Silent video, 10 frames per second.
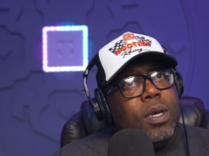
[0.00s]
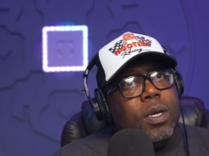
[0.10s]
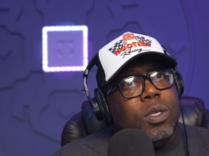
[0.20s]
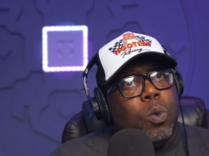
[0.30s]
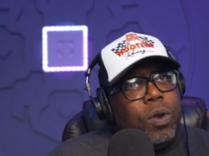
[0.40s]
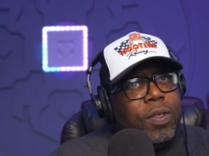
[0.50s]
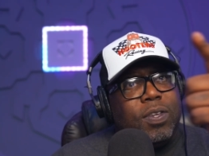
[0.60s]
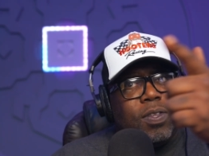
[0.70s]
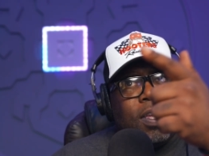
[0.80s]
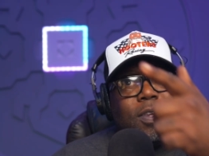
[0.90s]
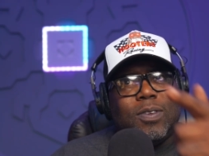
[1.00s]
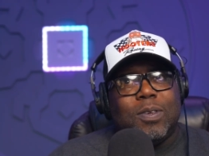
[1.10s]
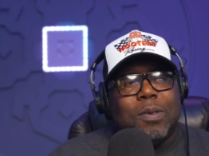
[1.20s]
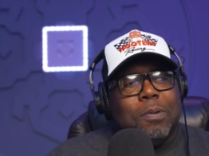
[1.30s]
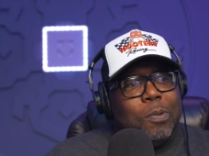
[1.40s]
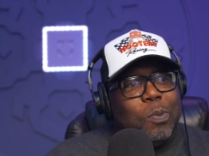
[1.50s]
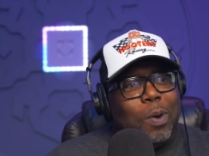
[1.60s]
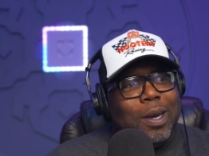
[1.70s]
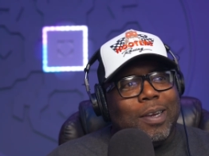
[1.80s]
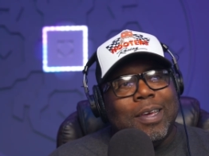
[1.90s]
So what are these things,
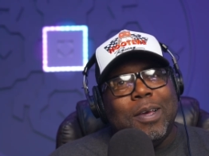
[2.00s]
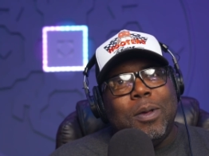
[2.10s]
right?